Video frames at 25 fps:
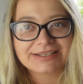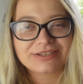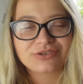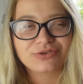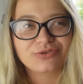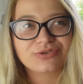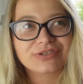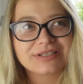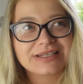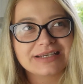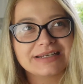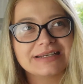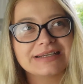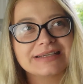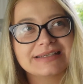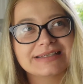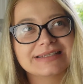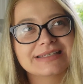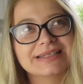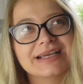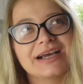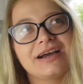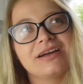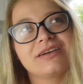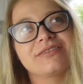So silk
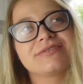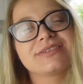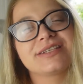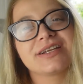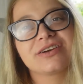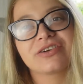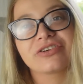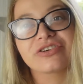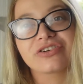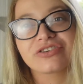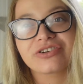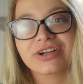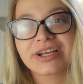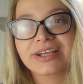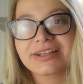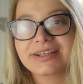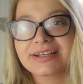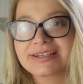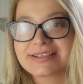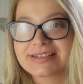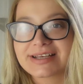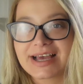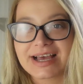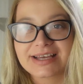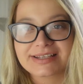scarves are great
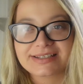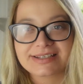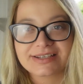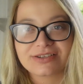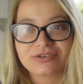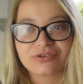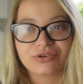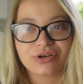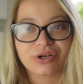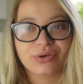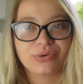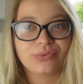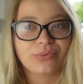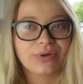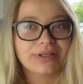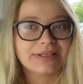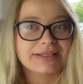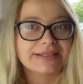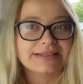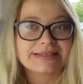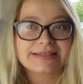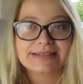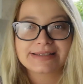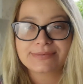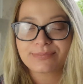as an accessory when
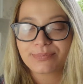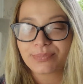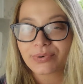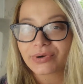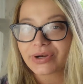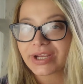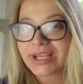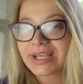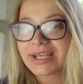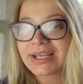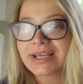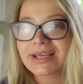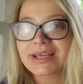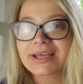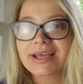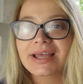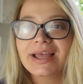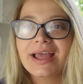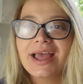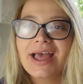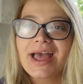it's spring,